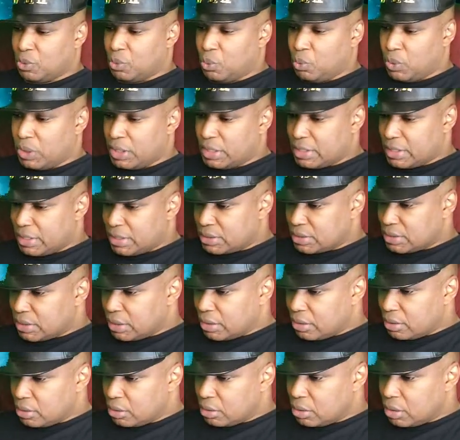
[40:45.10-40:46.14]
what did they
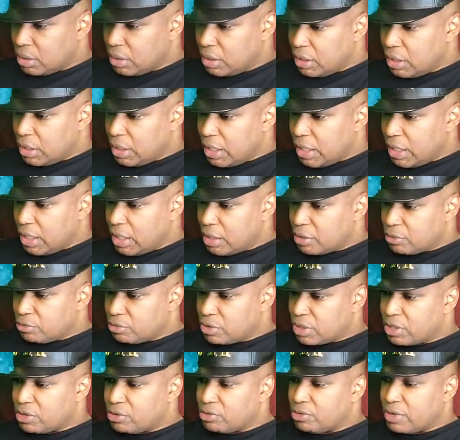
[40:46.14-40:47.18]
say?
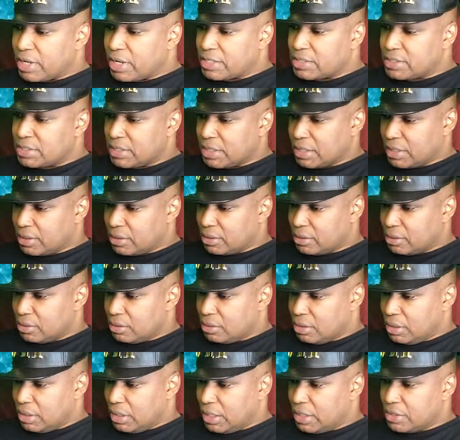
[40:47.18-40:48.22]
Regressing
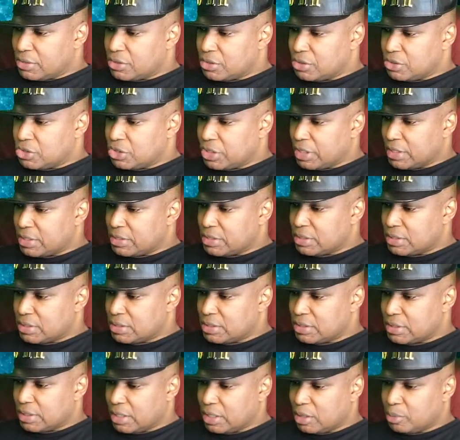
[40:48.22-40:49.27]
into
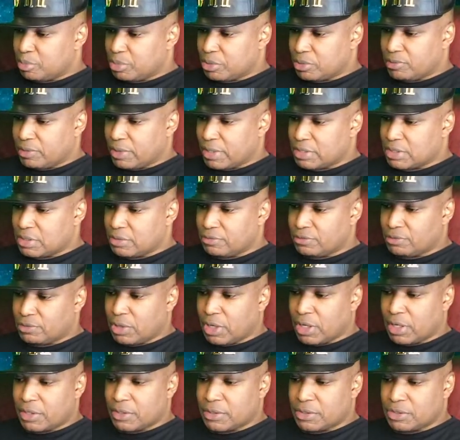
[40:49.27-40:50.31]
Genesis-style progressive
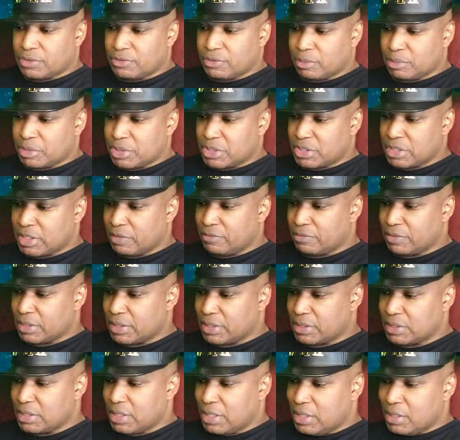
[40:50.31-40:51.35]
rockers from the
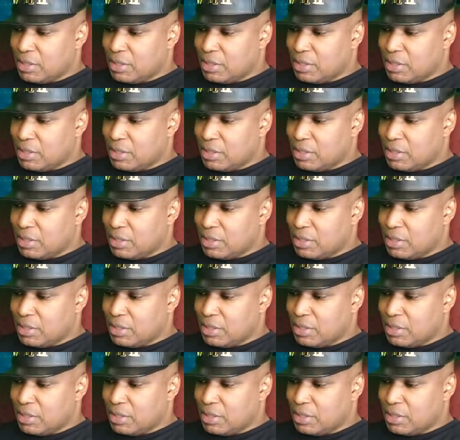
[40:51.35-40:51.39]
70s.